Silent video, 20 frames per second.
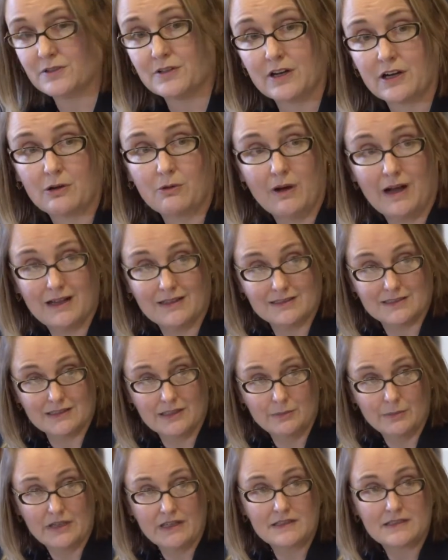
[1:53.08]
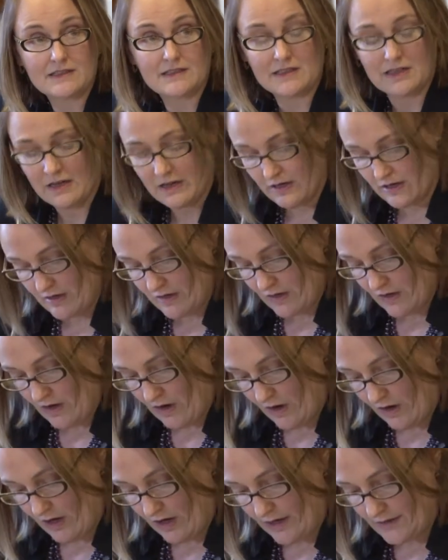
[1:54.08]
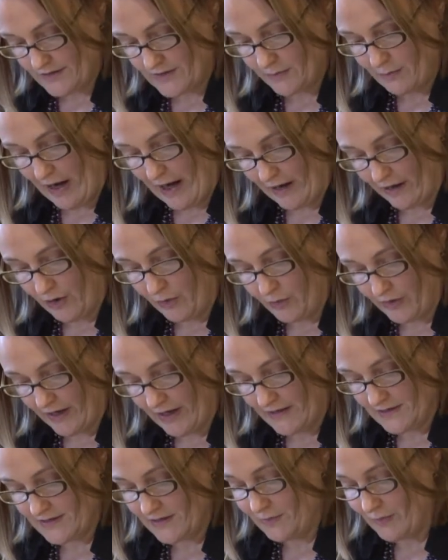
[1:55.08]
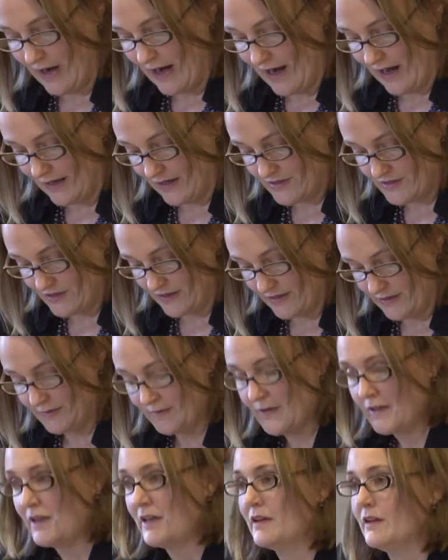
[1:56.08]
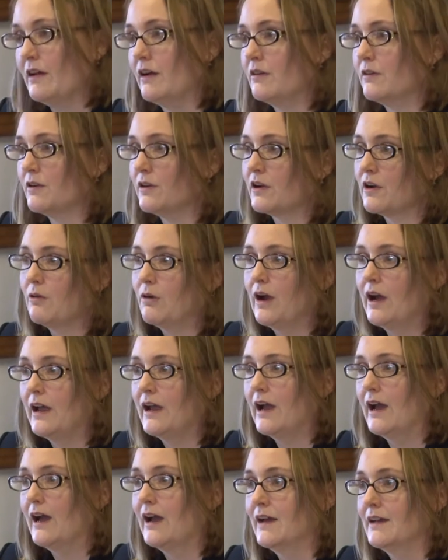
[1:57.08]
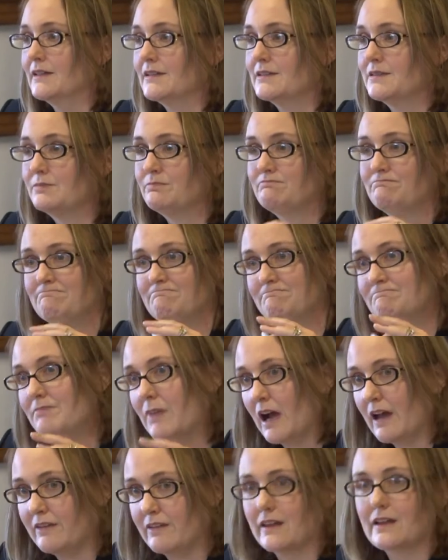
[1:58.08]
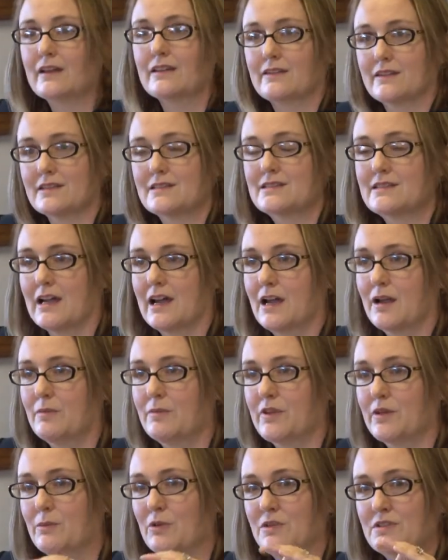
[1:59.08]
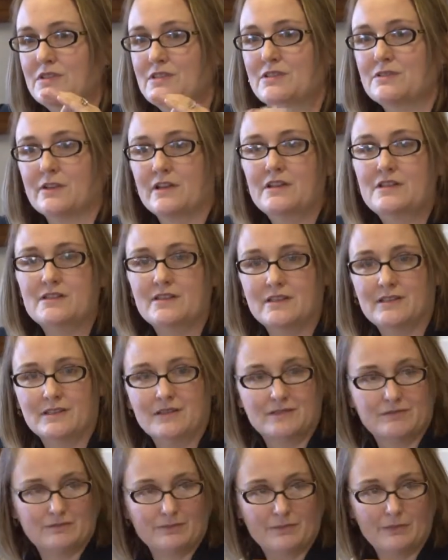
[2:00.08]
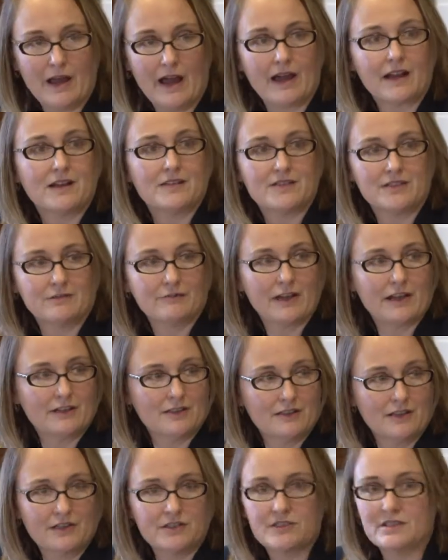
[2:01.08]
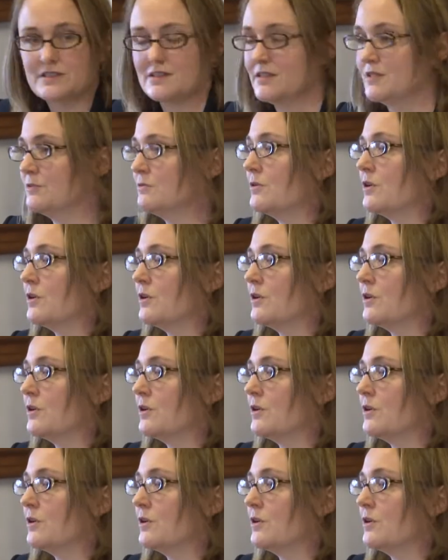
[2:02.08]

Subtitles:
Uruguay's limits on tobacco brands and packaging. Now, Uruguay has, I think at this time, the most stringent packaging regulations in the